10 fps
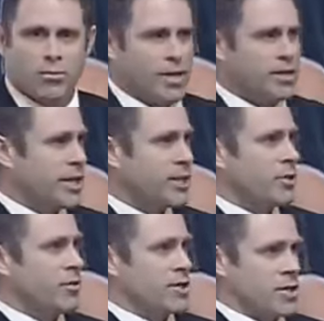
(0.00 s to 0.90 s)
but a
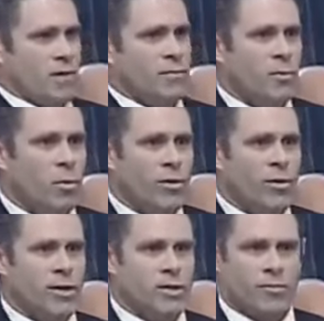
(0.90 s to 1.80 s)
teacher that is comfortable
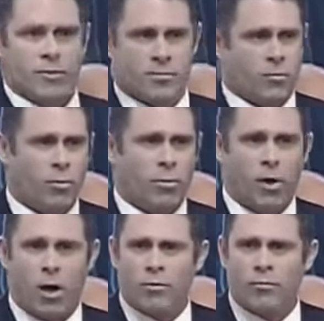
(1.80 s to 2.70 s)
with it, is former
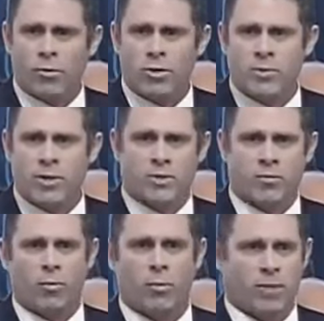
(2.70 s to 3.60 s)
law enforcement, is
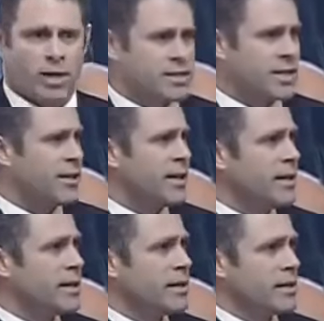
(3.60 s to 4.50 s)
former
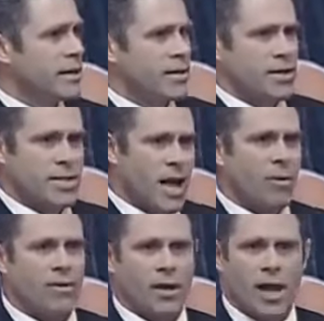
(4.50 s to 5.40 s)
military, that is
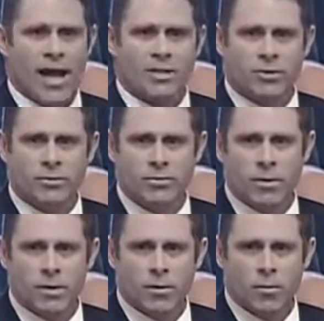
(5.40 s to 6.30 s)
now in the classroom.
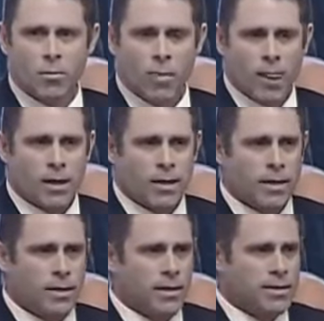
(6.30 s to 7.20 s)

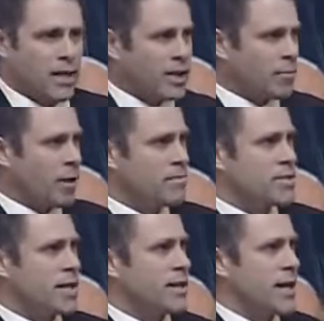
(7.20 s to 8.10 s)
Delegate Plum
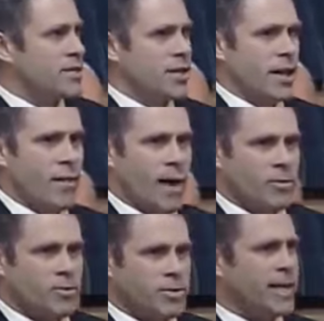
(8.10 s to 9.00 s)
said yesterday that that
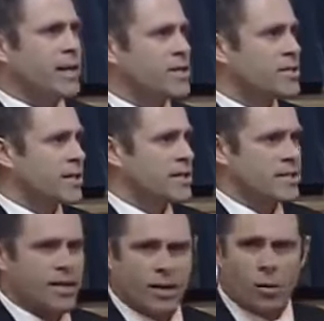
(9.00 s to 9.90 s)
was ridiculous to
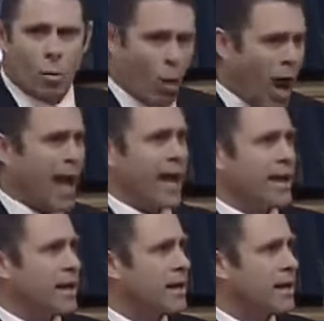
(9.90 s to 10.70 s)
consider. Why?